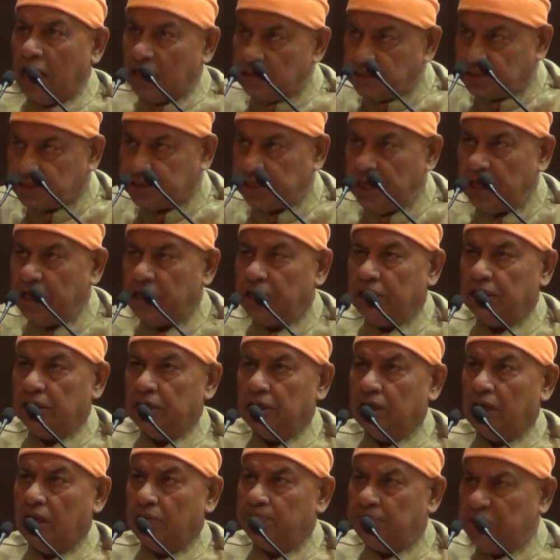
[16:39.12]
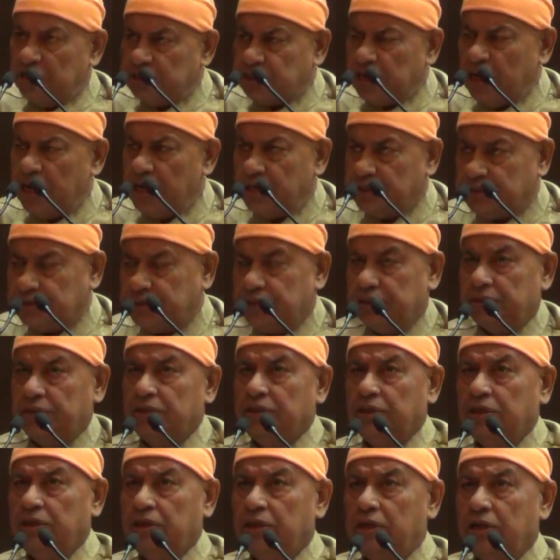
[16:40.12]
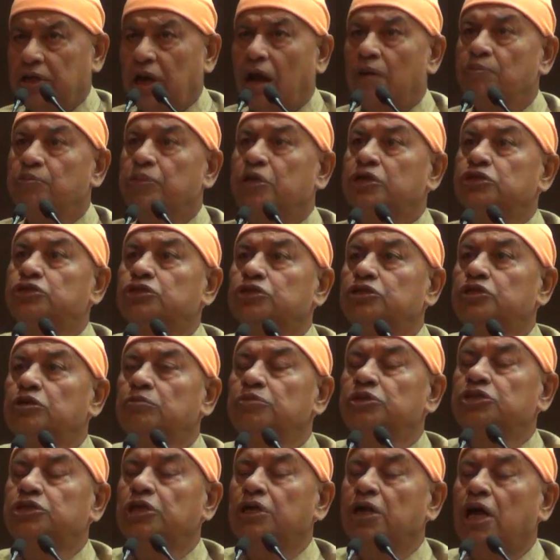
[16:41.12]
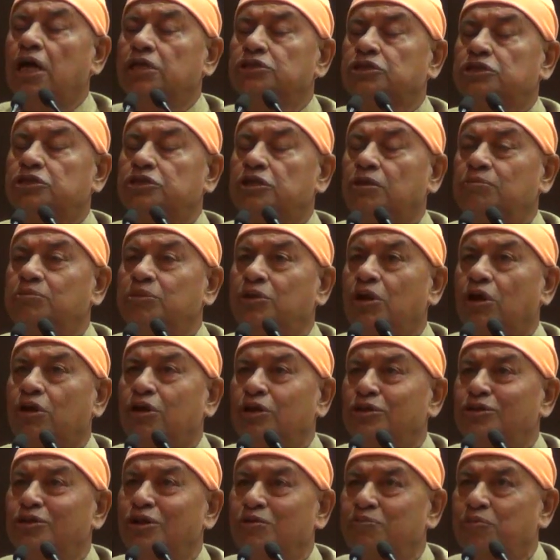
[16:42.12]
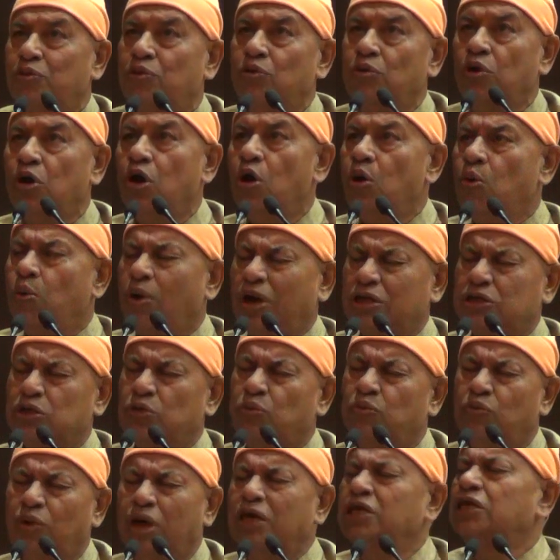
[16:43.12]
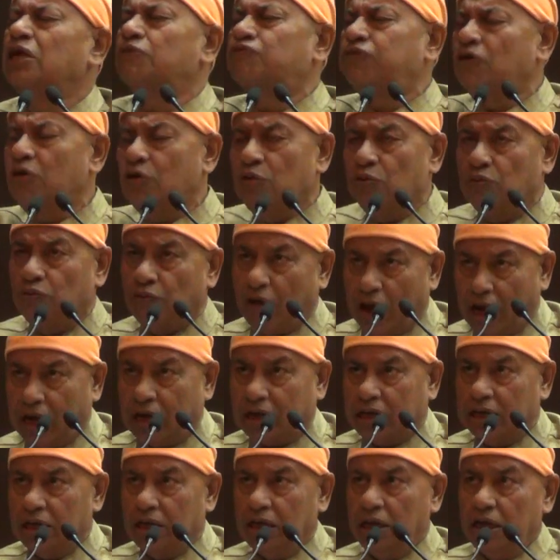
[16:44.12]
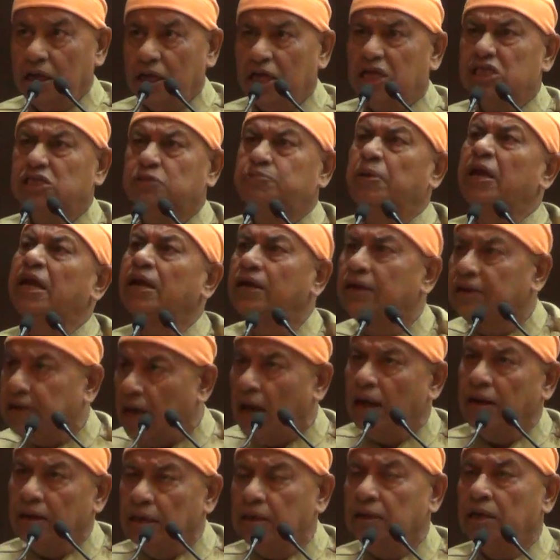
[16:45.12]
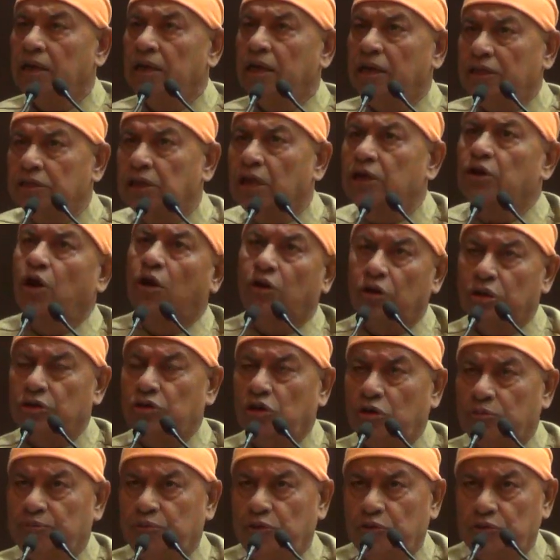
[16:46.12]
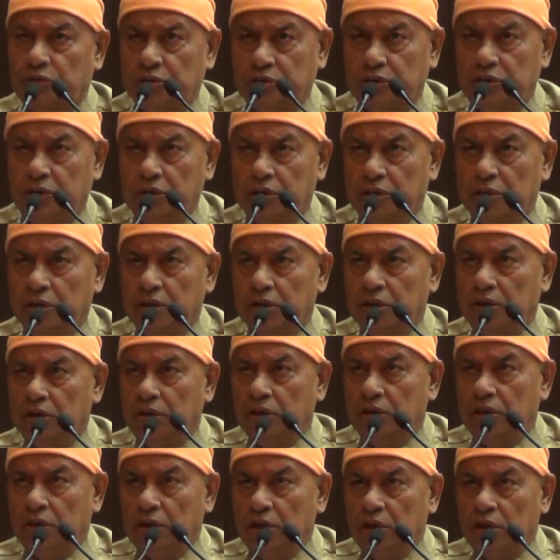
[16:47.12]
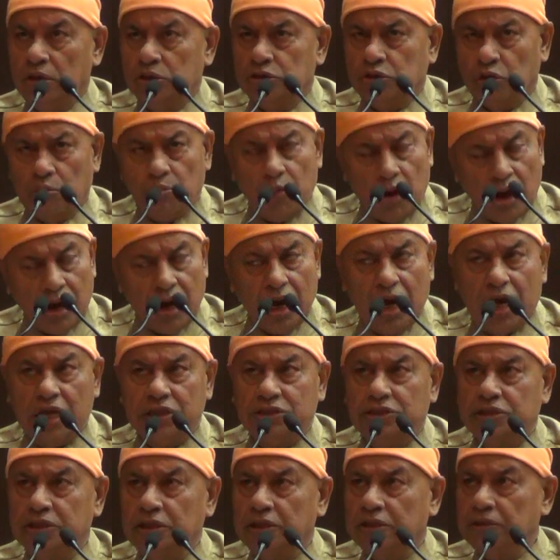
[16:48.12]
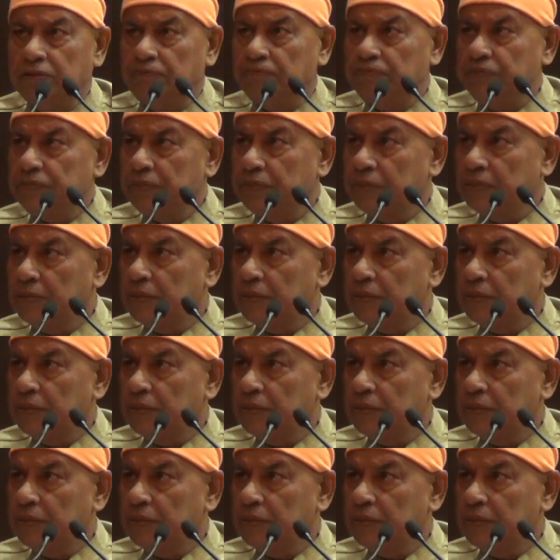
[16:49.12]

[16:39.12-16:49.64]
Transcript: and see, visit Ramakrishna Mission Ashram Narendrapur. What a wonderful work is being done in Narendrapur. So Maharaj, uh,